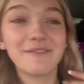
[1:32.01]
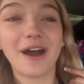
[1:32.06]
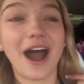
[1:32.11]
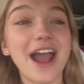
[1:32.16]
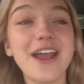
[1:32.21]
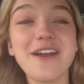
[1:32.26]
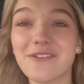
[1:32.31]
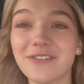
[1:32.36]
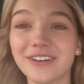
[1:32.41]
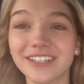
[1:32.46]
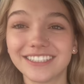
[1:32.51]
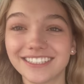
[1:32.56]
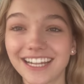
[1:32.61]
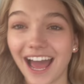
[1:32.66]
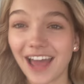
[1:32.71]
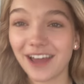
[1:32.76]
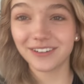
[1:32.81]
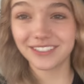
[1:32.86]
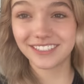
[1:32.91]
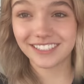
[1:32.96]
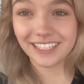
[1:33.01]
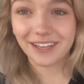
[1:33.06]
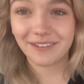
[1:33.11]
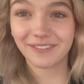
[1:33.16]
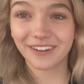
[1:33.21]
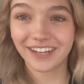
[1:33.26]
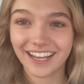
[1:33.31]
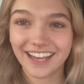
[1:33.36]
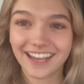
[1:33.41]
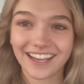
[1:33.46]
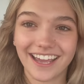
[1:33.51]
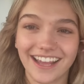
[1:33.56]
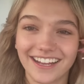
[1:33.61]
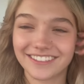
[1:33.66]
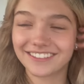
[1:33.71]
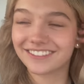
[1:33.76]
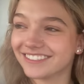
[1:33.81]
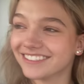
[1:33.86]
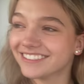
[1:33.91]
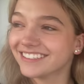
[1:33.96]
I always, I always think I'm gonna get
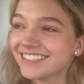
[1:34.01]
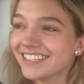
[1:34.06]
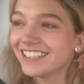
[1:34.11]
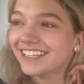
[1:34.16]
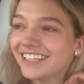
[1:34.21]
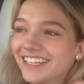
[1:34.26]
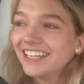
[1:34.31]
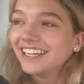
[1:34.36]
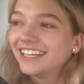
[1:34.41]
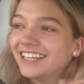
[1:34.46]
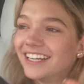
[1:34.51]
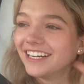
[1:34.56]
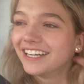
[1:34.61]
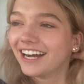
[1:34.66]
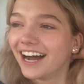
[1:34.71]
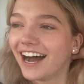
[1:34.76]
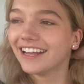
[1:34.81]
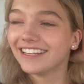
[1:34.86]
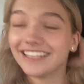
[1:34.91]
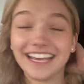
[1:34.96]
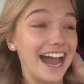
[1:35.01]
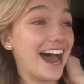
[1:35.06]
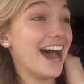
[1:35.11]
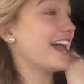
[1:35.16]
canceled. Really? Yeah.